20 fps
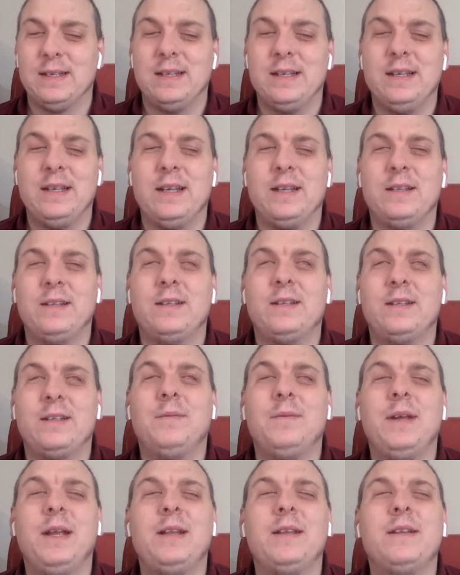We ended up
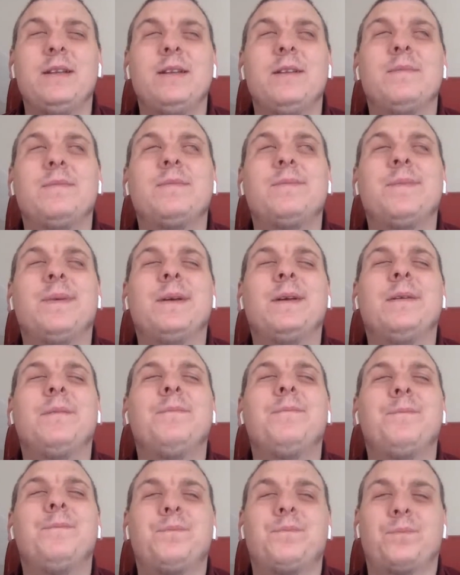
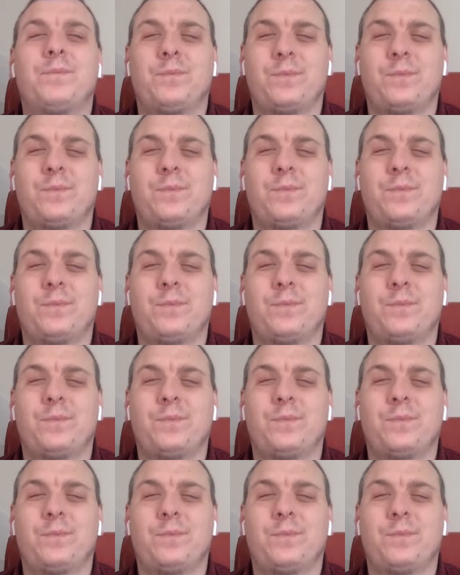going